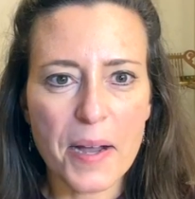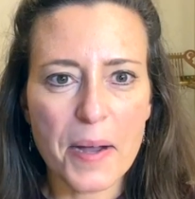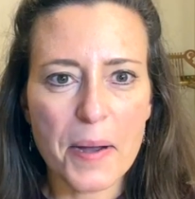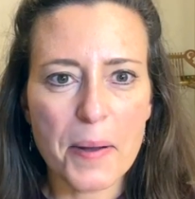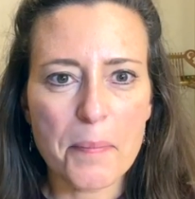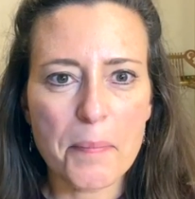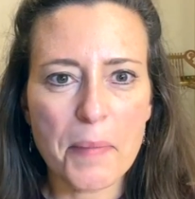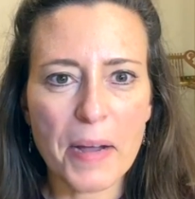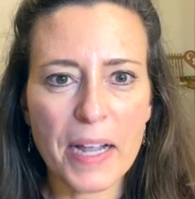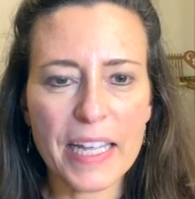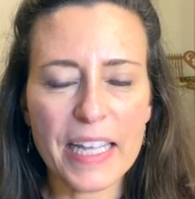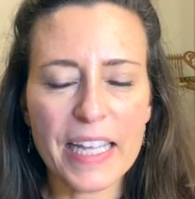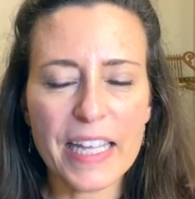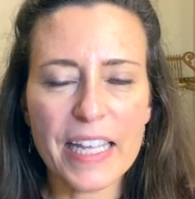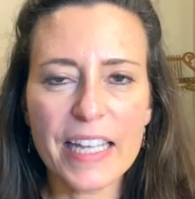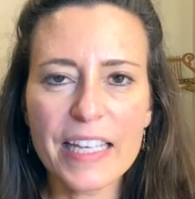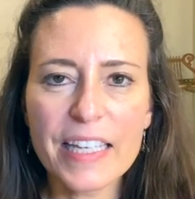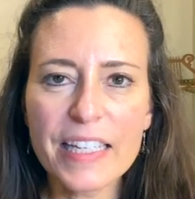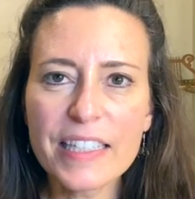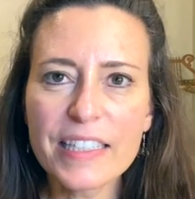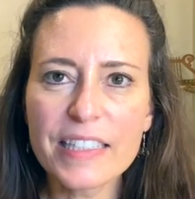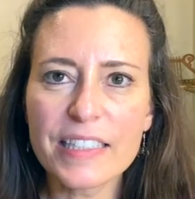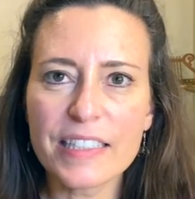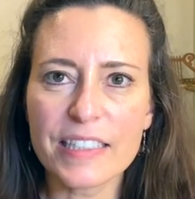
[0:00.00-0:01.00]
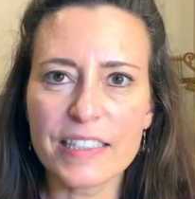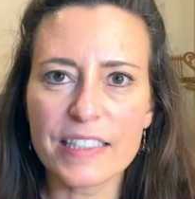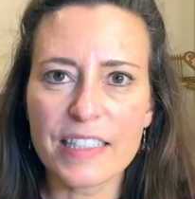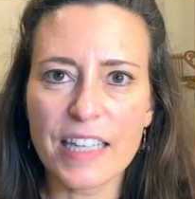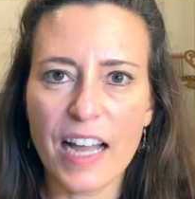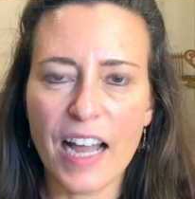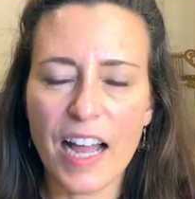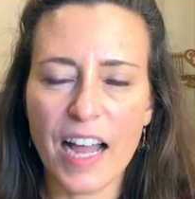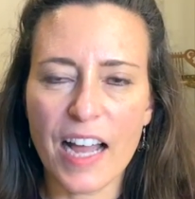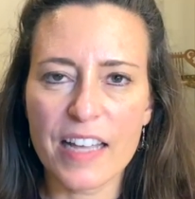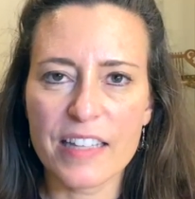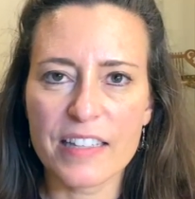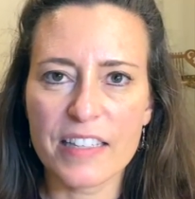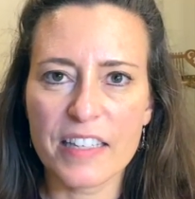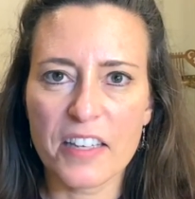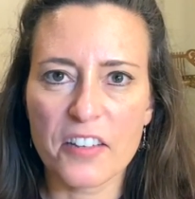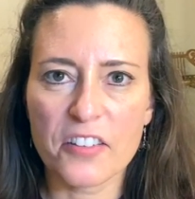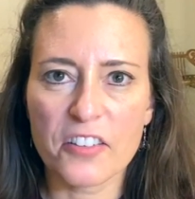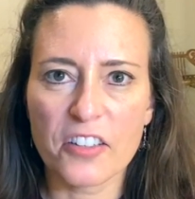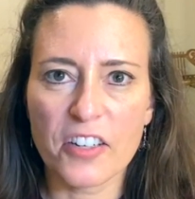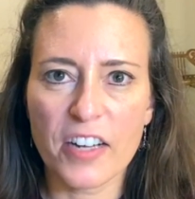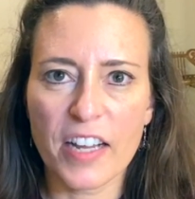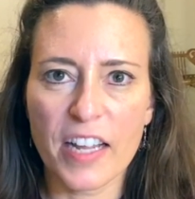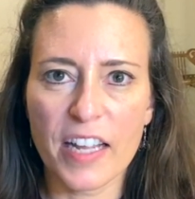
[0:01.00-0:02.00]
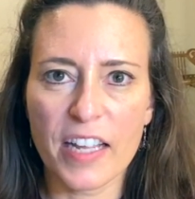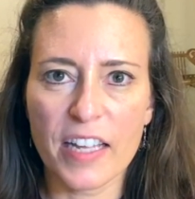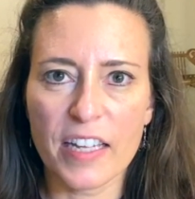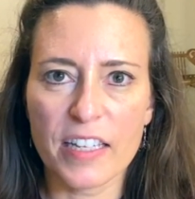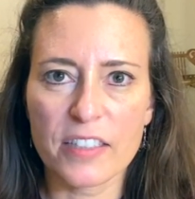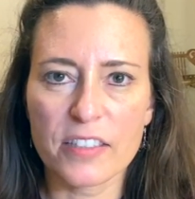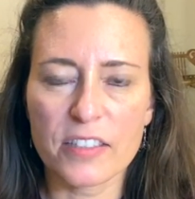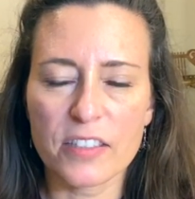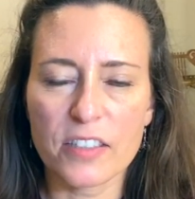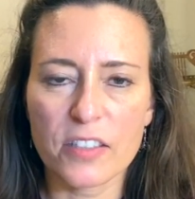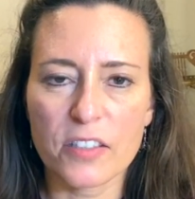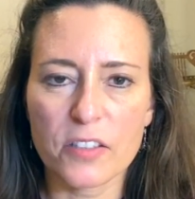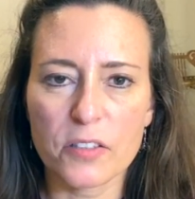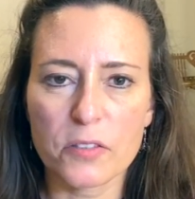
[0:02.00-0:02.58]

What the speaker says: My id, on the other hand,